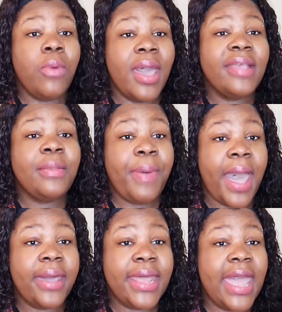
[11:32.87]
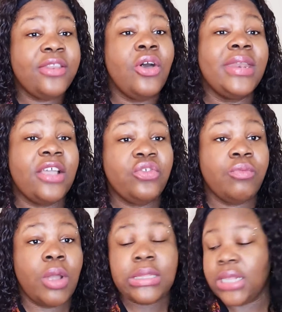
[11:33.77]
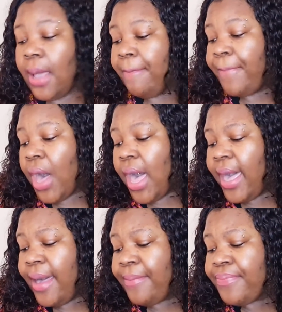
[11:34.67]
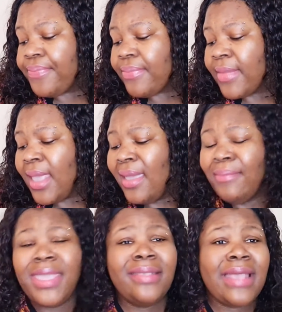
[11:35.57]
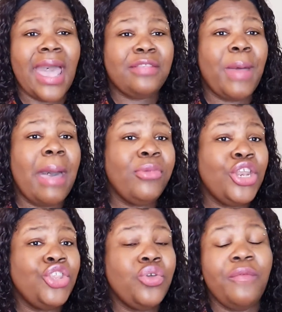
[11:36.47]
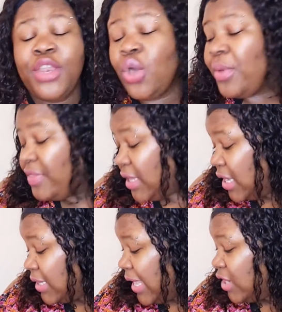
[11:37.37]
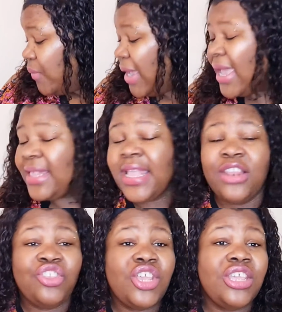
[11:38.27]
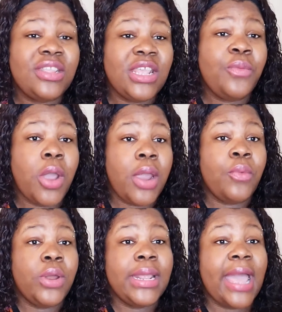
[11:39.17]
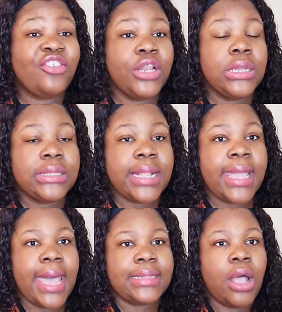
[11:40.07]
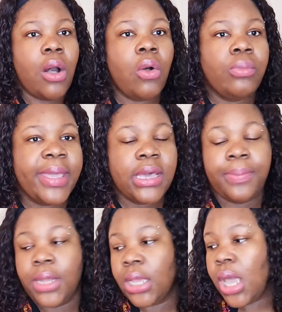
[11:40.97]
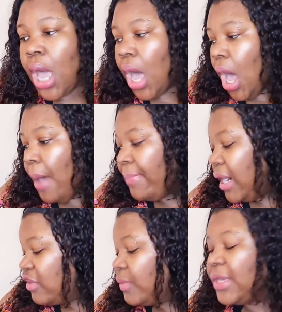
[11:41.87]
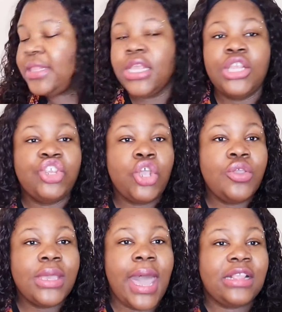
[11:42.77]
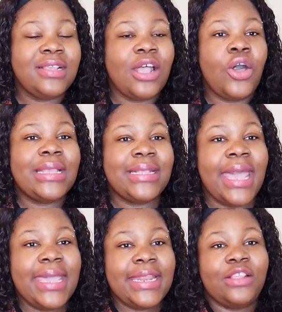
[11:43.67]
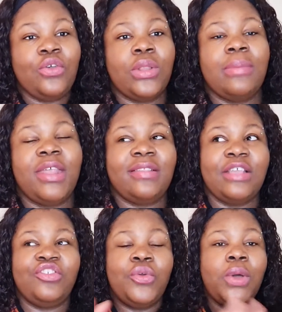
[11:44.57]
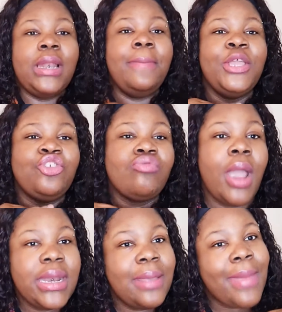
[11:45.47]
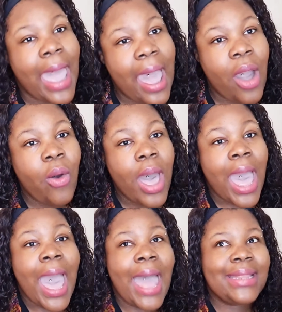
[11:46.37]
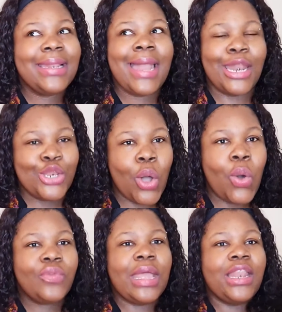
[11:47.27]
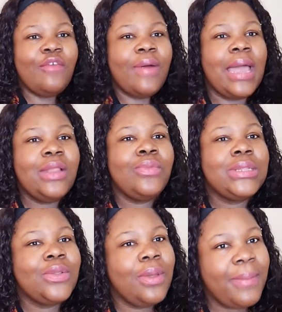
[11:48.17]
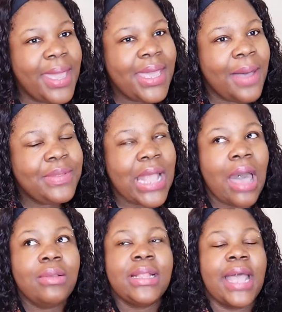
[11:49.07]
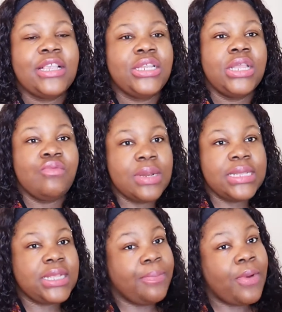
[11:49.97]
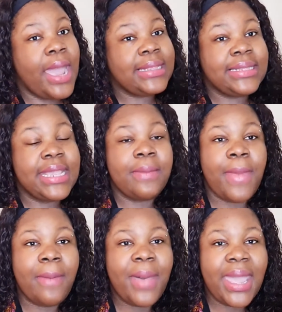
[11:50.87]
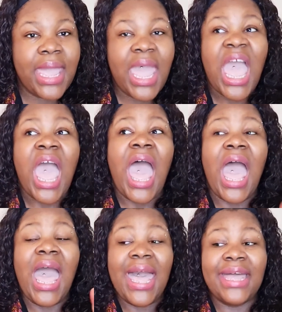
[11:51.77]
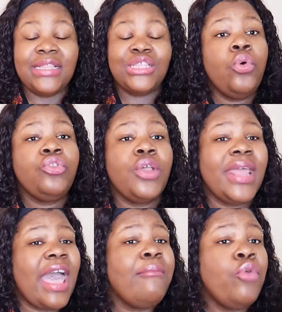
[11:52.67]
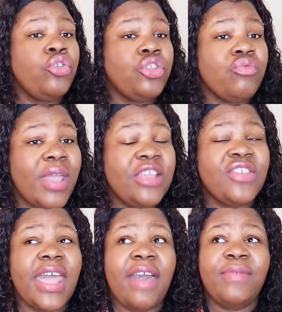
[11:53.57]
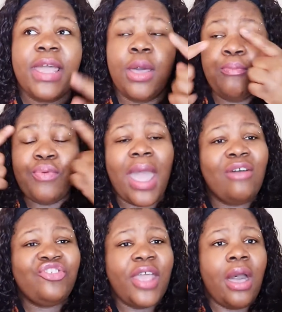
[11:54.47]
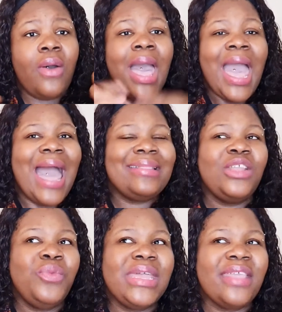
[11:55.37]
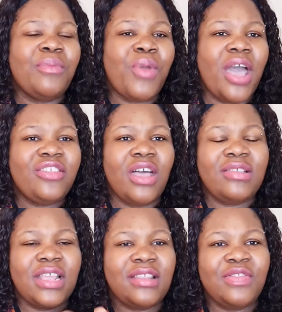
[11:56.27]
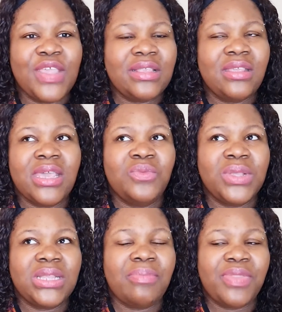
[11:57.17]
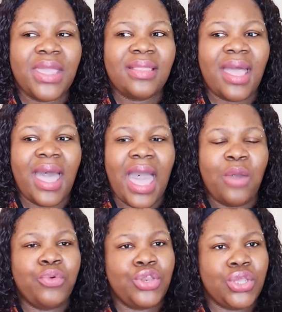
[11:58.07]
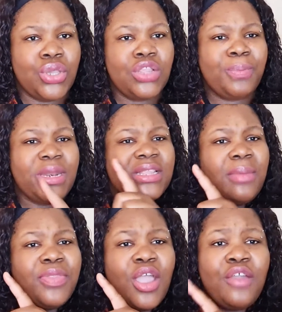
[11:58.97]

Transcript: I'm going to wear it as a powder and not an actual bronzer. But yes, guys, but I'm going to do a video with these anyways, and so you can see what it actually looks like as a whole makeup look. But I just wanted to show you guys because I got excited. I saw them and I was like, you know what, let me try them out. I did not know that Love Island was doing makeup, so I was actually really surprised and taken back by it. And also they have more to the range. They have like a brow gel. I didn't want to get the brow gel because I didn't think that it was something that I would use, but it's up